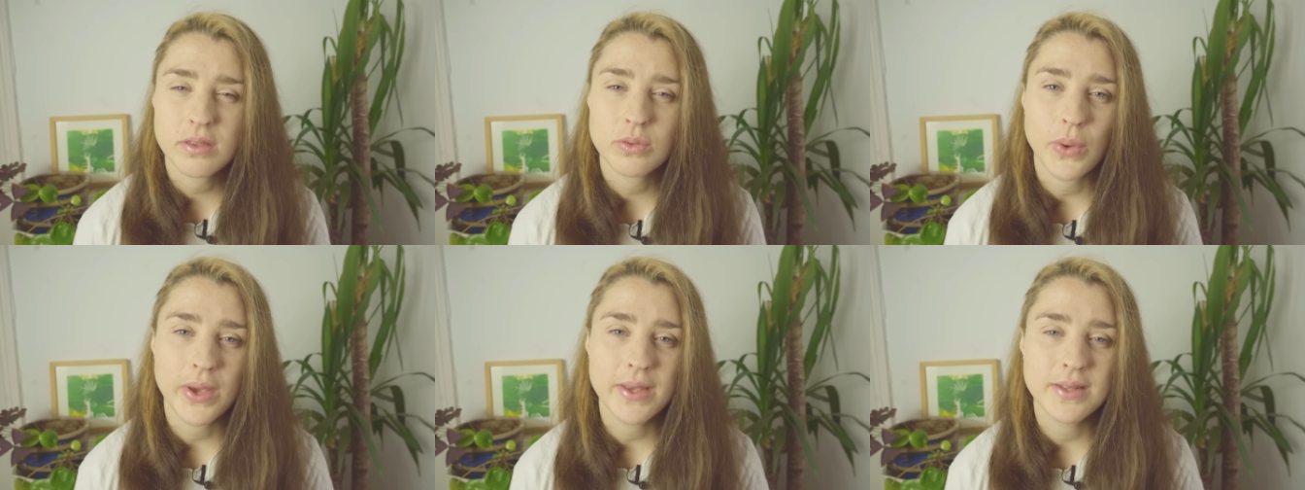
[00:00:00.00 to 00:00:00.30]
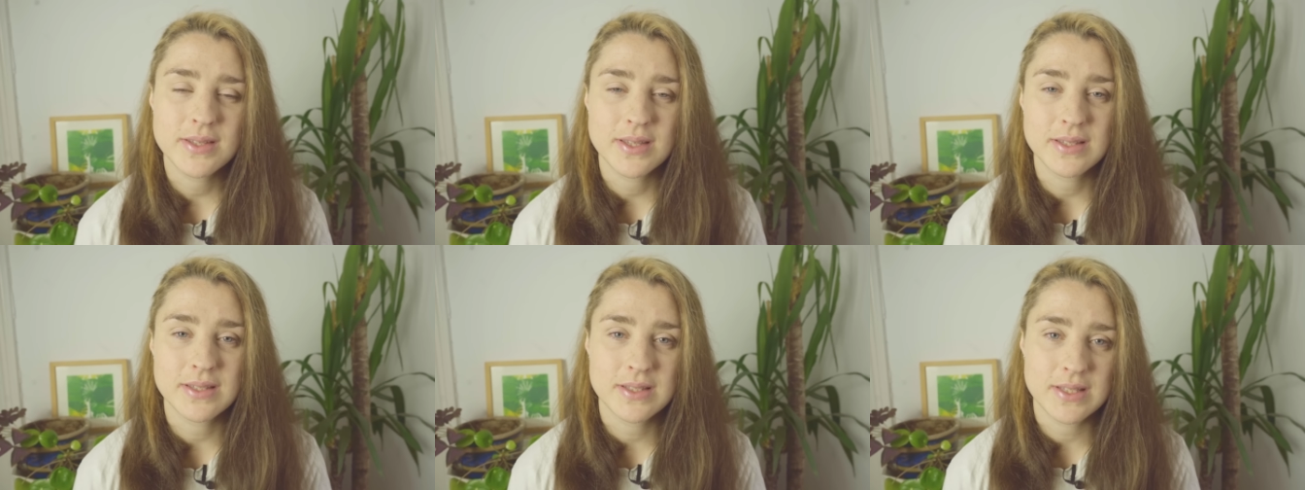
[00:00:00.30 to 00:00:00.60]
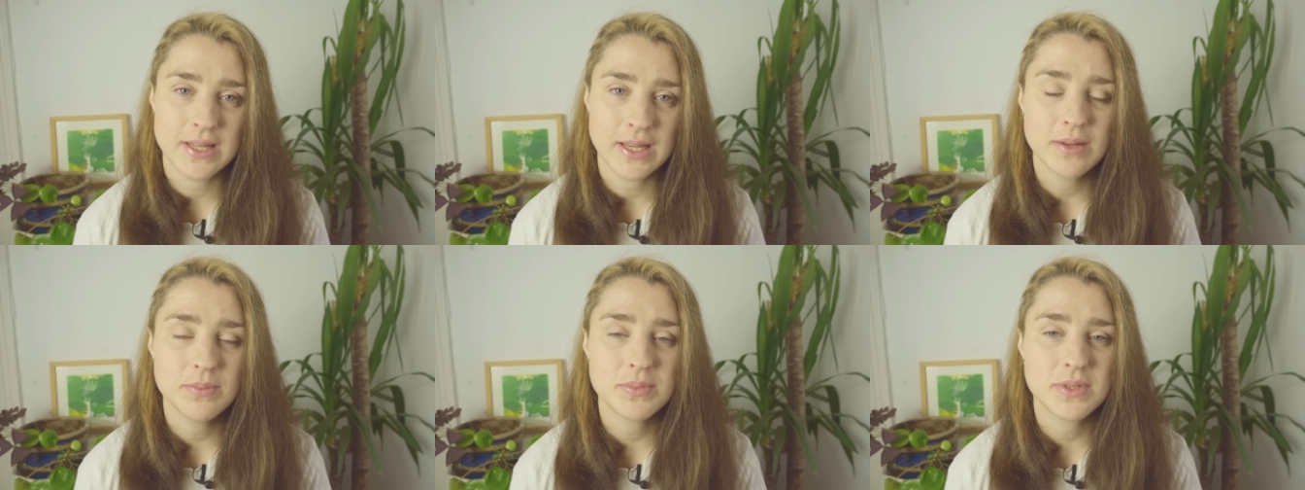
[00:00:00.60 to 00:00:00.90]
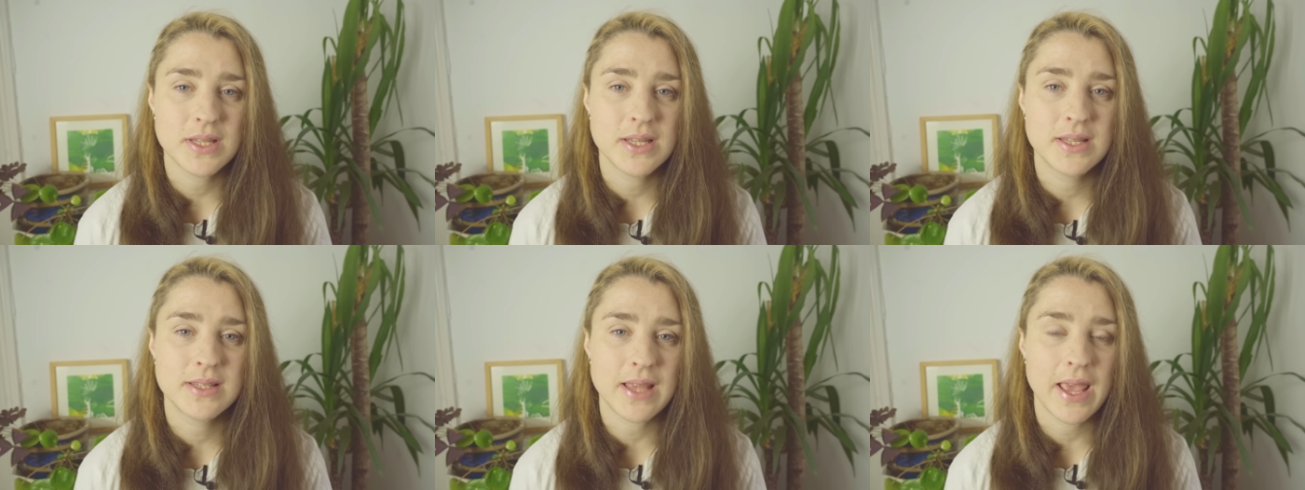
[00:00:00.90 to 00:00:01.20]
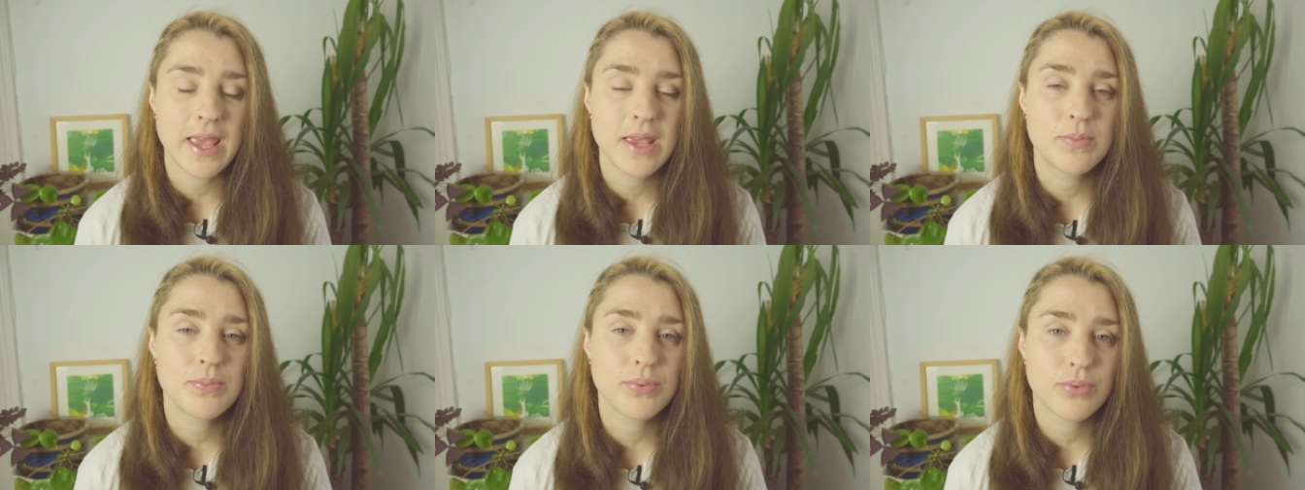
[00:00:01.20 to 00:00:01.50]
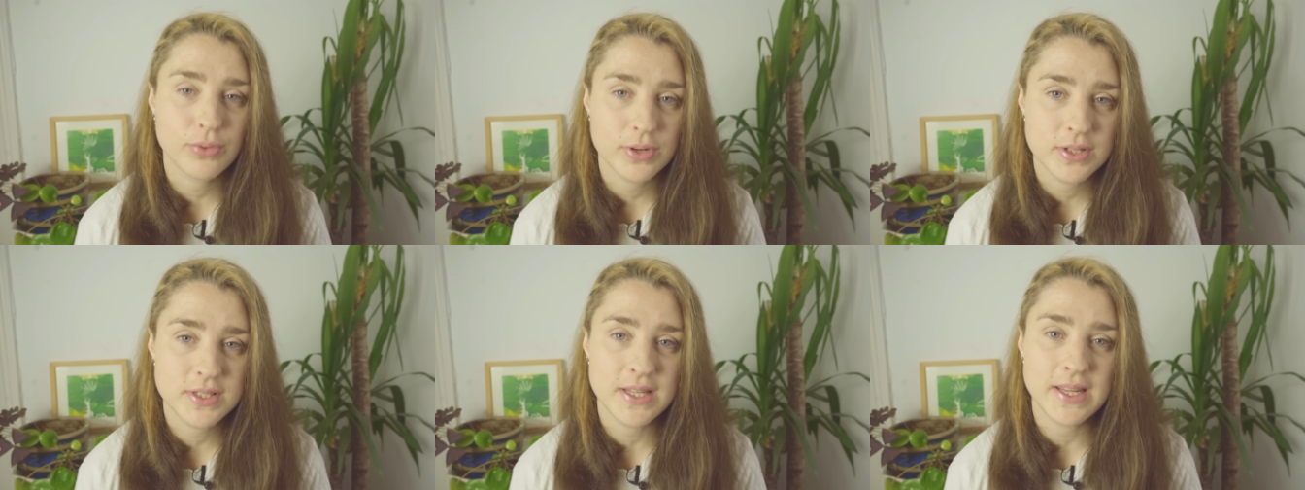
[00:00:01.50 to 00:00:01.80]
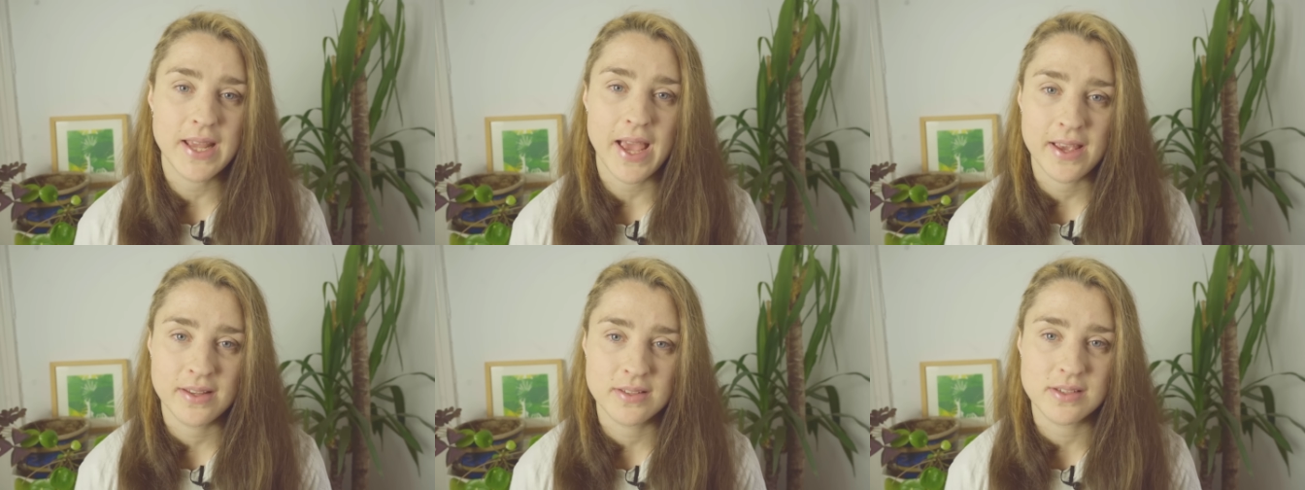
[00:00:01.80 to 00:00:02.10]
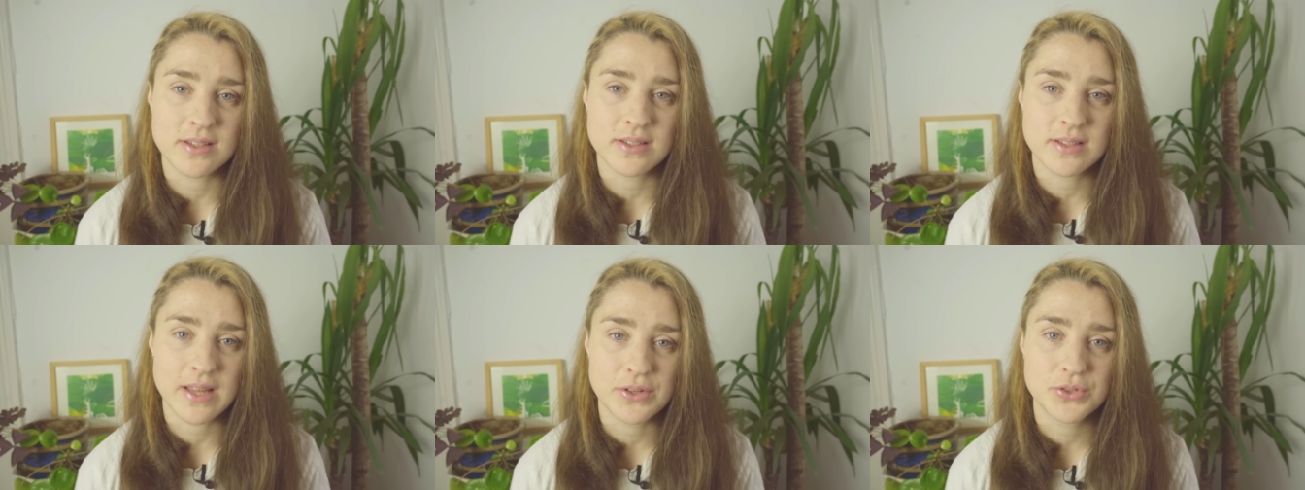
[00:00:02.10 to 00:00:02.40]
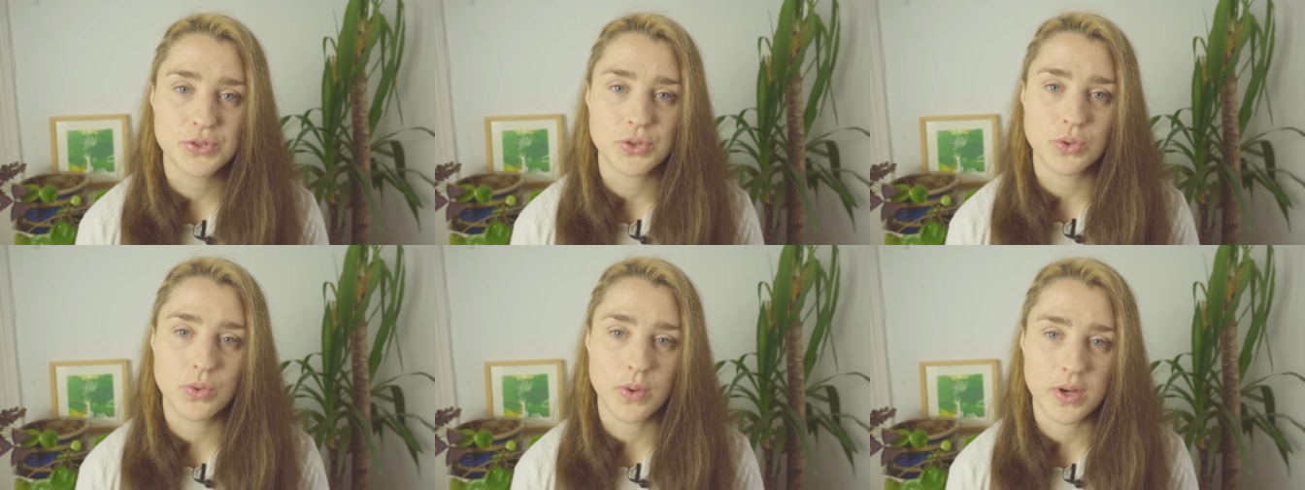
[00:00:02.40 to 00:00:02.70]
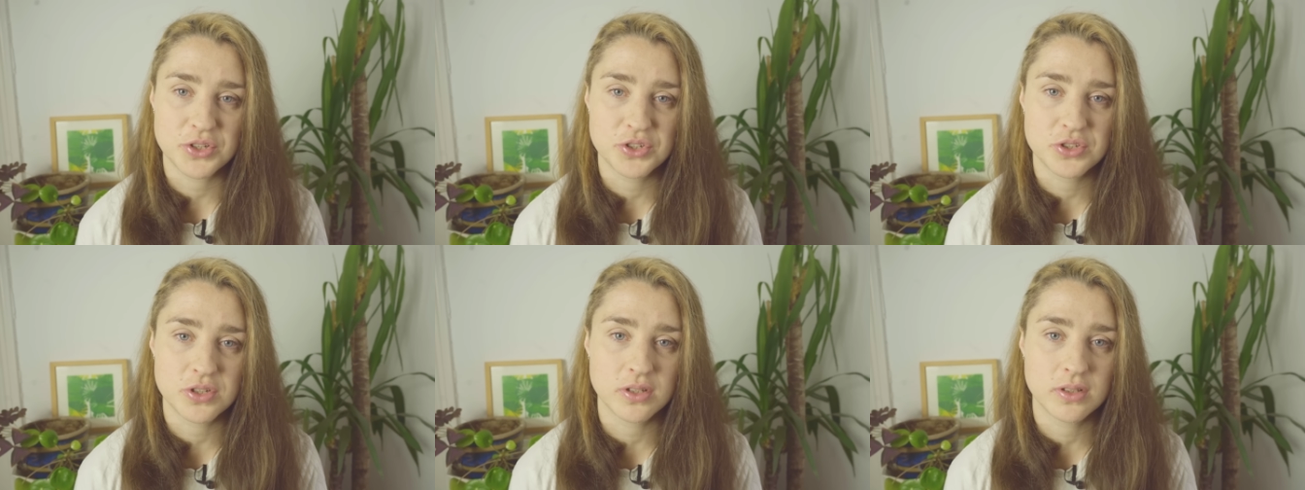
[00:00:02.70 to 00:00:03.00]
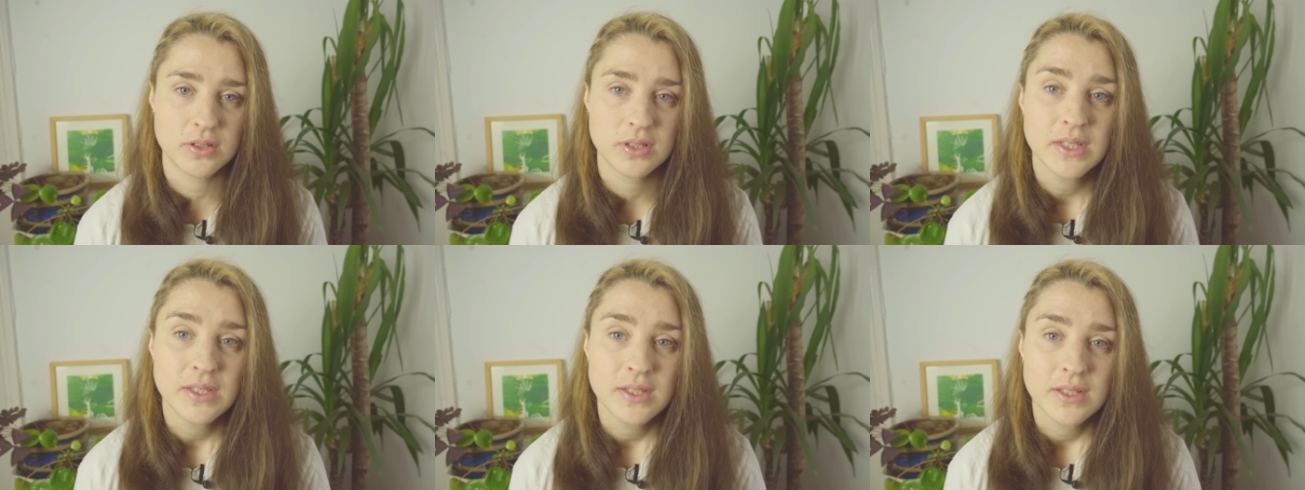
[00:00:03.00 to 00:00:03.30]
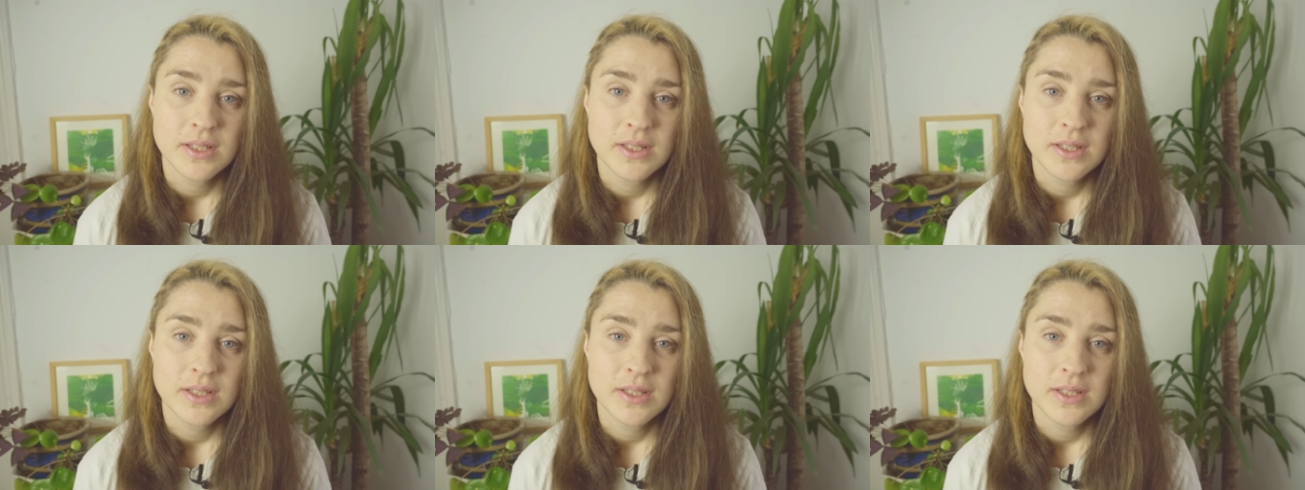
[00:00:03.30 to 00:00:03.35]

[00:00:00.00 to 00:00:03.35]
Thwaites has tipped is a pretty existential question,